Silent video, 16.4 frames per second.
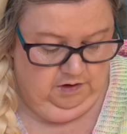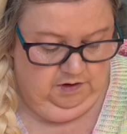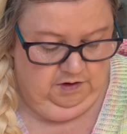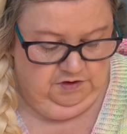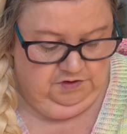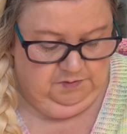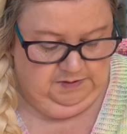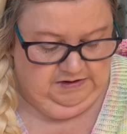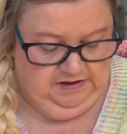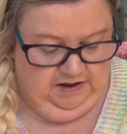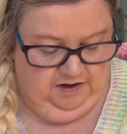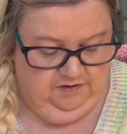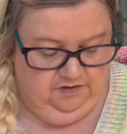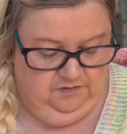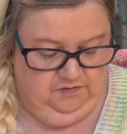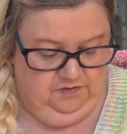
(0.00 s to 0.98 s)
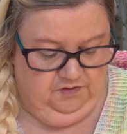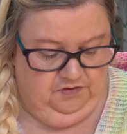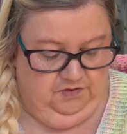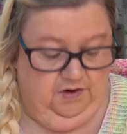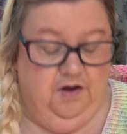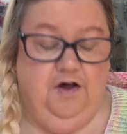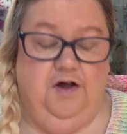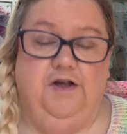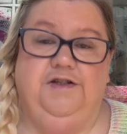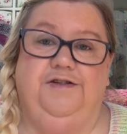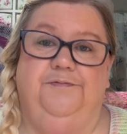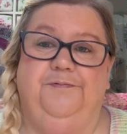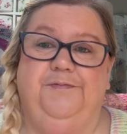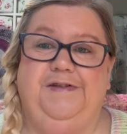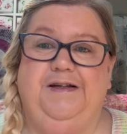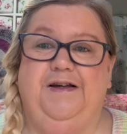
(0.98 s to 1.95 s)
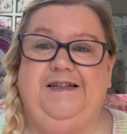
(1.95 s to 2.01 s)
28th of the 3rd.
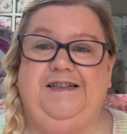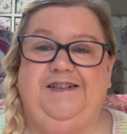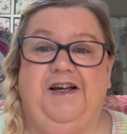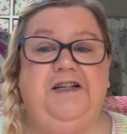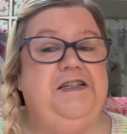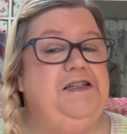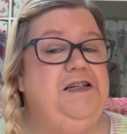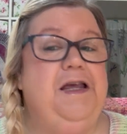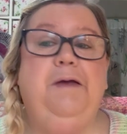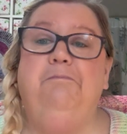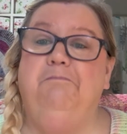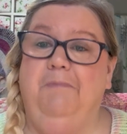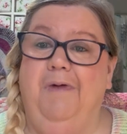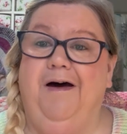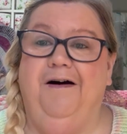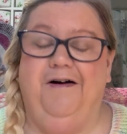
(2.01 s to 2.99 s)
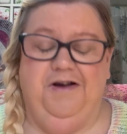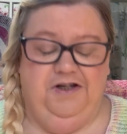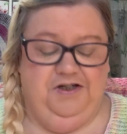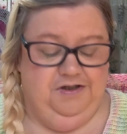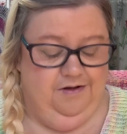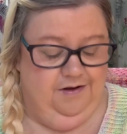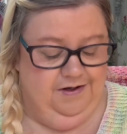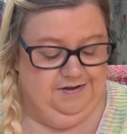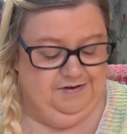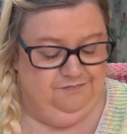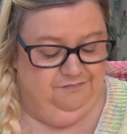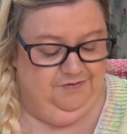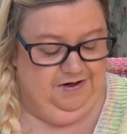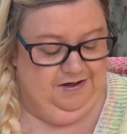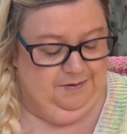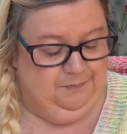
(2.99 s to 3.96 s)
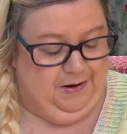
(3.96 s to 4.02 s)
So I started it in March. That's
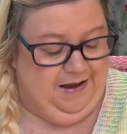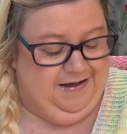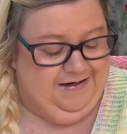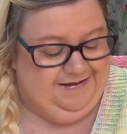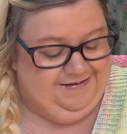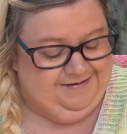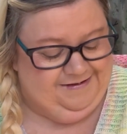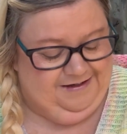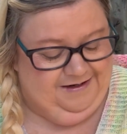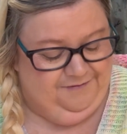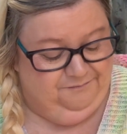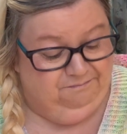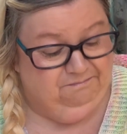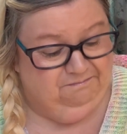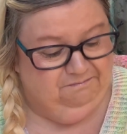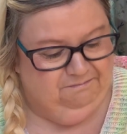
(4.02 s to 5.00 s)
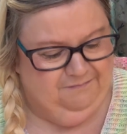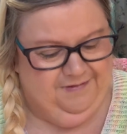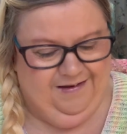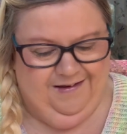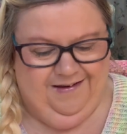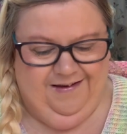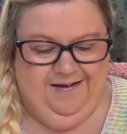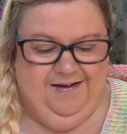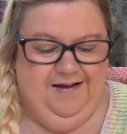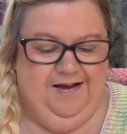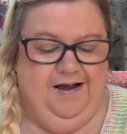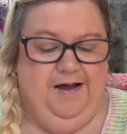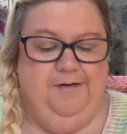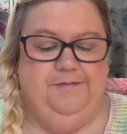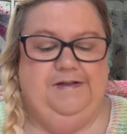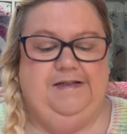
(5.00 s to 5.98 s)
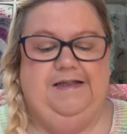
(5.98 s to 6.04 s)
really bad, isn't it?
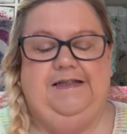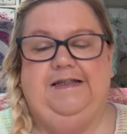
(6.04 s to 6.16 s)
So this